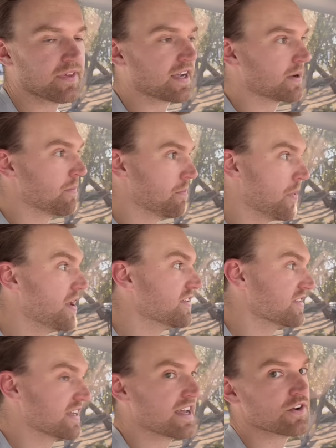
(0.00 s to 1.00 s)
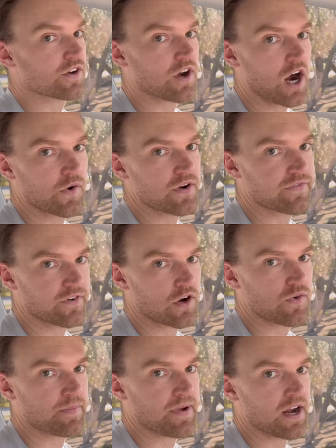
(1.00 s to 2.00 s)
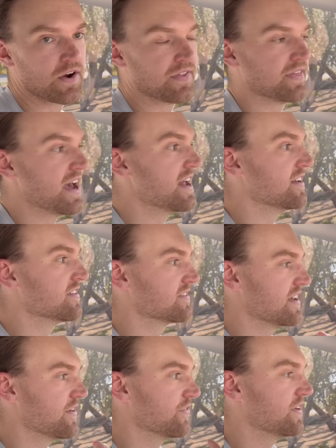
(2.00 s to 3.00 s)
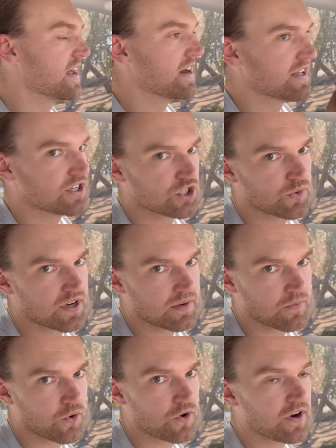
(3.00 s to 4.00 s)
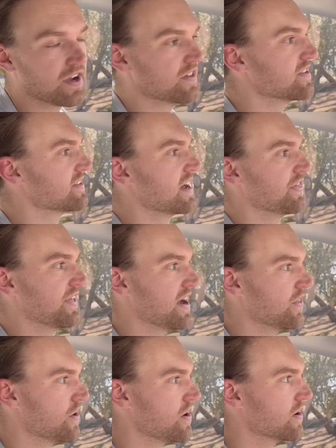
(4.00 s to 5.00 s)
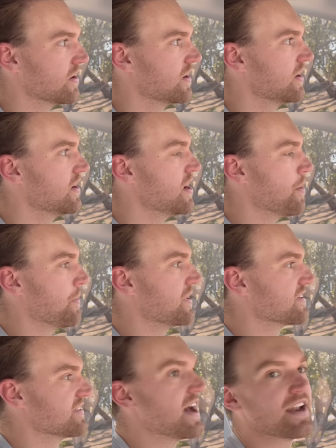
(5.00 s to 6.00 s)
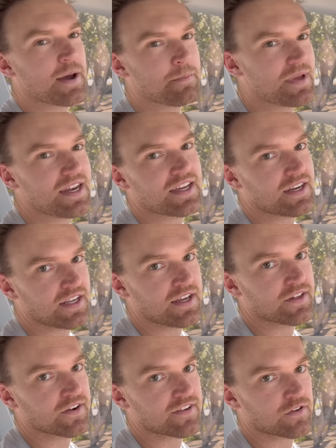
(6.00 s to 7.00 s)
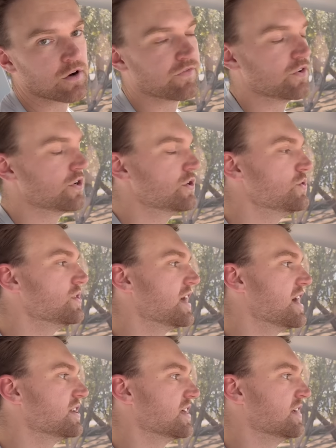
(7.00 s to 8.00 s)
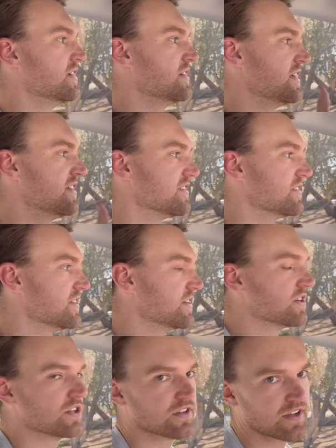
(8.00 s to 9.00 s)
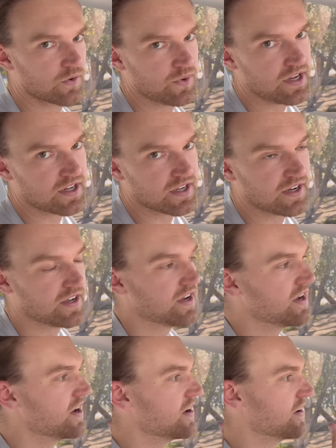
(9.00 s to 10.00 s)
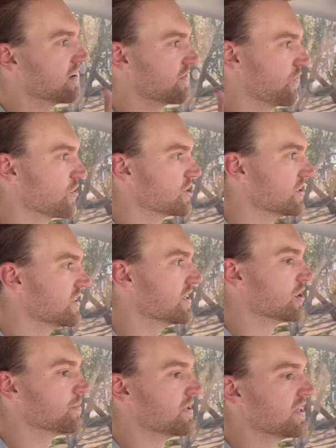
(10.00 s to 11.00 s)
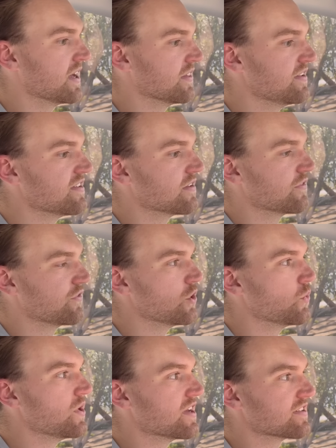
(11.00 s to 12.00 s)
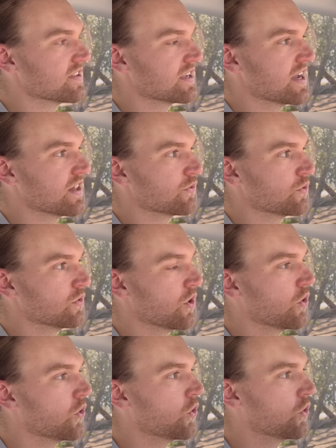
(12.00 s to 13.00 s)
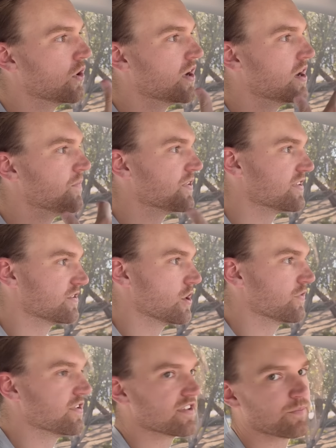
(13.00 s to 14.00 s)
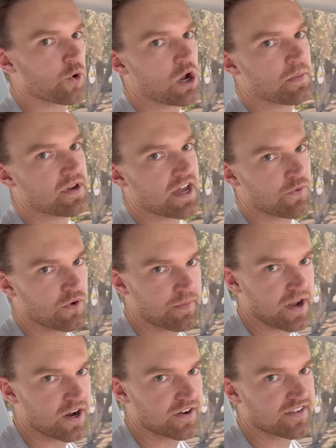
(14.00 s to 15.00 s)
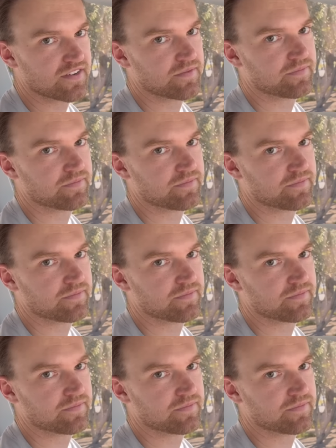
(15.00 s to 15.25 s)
like months to get your car in for a repair, and that is definitely not an issue anymore, at least not that long. But it's not immediate either. So if you do get in an incident like we did, unfortunately, it'll be at least a few weeks to get through the whole service appointment and repairs.